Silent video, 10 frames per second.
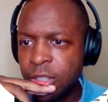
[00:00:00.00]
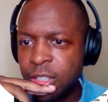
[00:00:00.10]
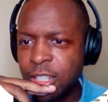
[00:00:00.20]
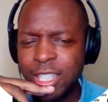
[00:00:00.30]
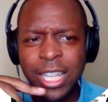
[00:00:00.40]

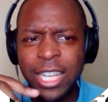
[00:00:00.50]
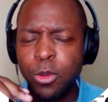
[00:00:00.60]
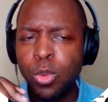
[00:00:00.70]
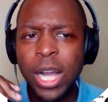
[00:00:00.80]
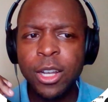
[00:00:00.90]
because it's like,
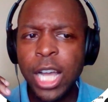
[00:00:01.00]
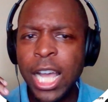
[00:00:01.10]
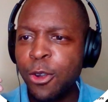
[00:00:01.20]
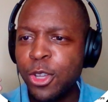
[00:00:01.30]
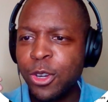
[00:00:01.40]
why?
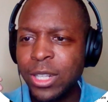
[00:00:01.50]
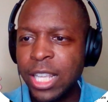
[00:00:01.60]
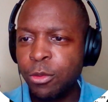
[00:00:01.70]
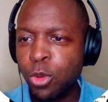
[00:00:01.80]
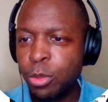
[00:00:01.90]
How are there
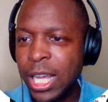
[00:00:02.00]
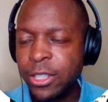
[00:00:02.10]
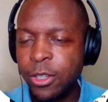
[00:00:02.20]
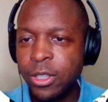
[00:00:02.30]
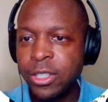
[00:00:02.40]
eleven
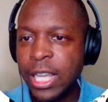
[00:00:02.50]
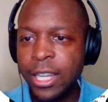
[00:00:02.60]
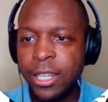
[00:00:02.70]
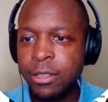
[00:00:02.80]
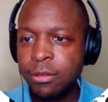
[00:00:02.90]
replies on this?
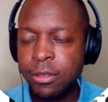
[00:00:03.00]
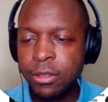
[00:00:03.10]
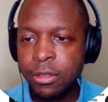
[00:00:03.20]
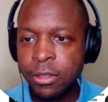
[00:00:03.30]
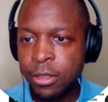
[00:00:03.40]
I,
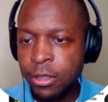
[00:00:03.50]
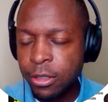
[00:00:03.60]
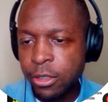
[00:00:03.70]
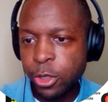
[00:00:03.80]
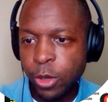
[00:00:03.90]

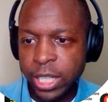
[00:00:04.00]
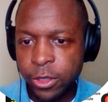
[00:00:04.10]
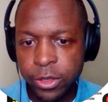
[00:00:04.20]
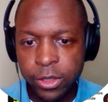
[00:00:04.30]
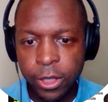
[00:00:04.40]
so I
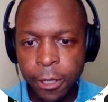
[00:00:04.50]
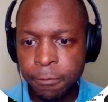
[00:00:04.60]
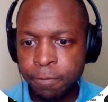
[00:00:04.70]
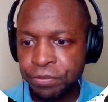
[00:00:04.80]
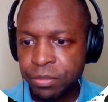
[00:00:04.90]
guess,
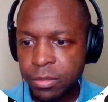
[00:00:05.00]
um,